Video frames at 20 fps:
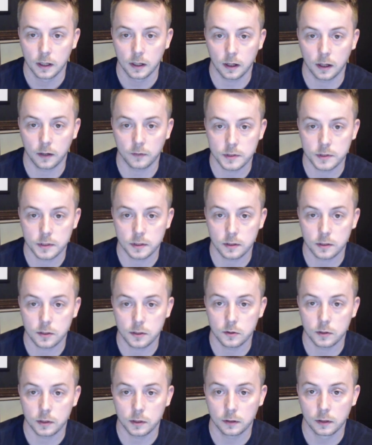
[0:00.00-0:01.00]
obviously the
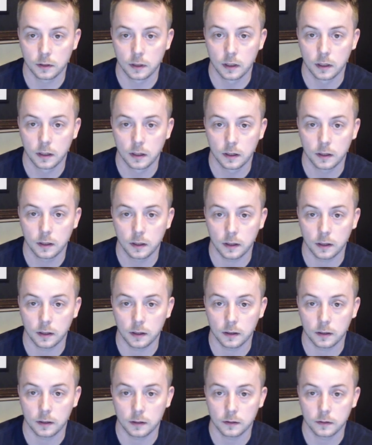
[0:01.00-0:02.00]
unit
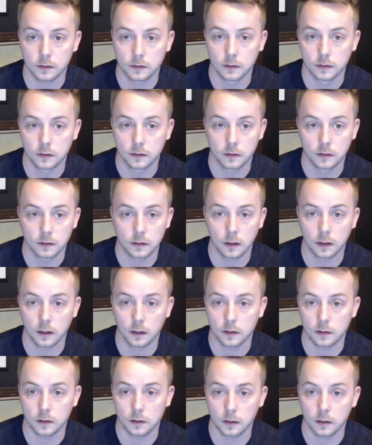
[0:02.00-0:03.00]
and
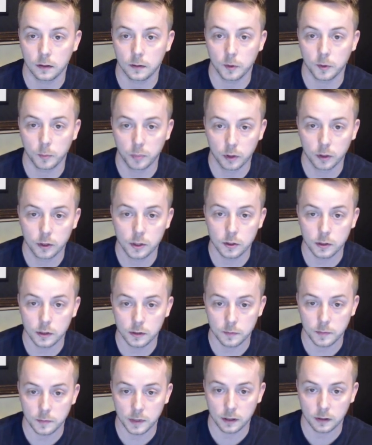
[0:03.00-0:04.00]
the per unit
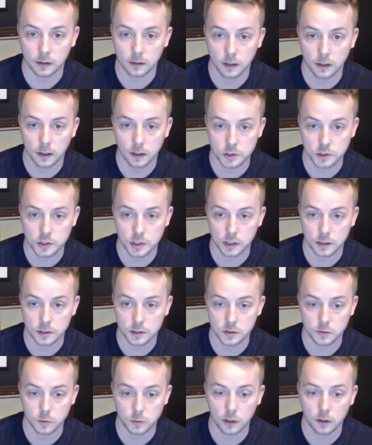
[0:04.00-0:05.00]
demand has changed
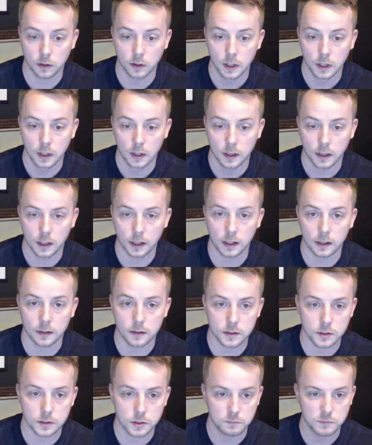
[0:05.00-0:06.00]
as well. And
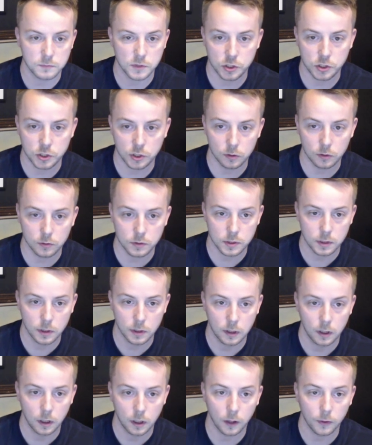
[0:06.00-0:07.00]
this just shows
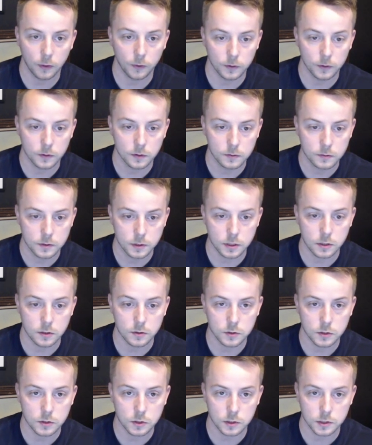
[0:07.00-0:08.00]
other
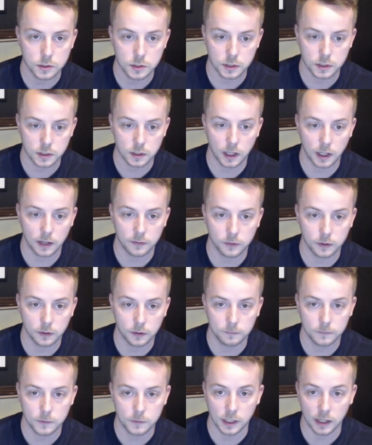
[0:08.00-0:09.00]
SKUs. So you can
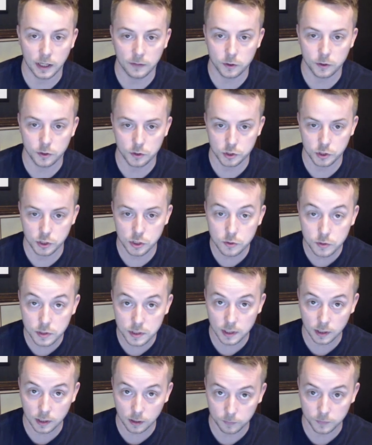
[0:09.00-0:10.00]
have all your SKUs
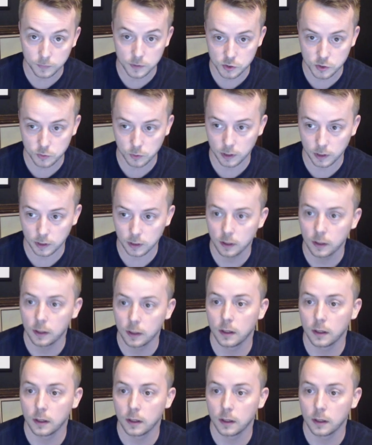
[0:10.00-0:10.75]
set up this way